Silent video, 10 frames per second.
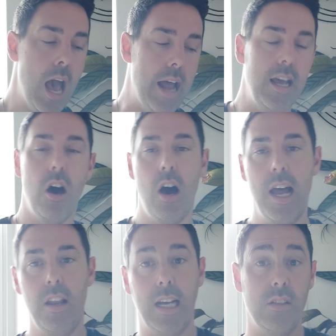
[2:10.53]
And it
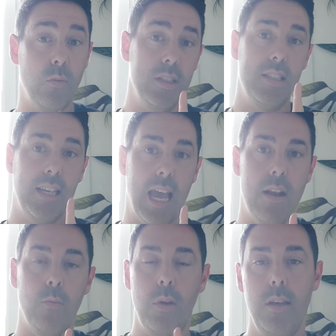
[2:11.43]
highlights, once
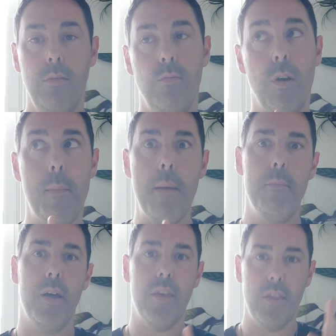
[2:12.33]
again, we
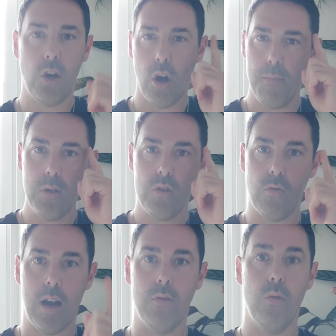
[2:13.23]
remember that the compass
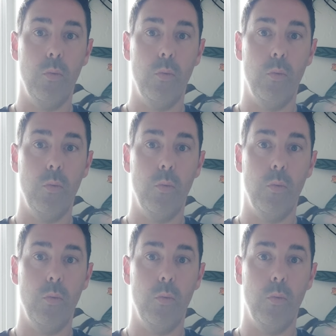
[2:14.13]
round,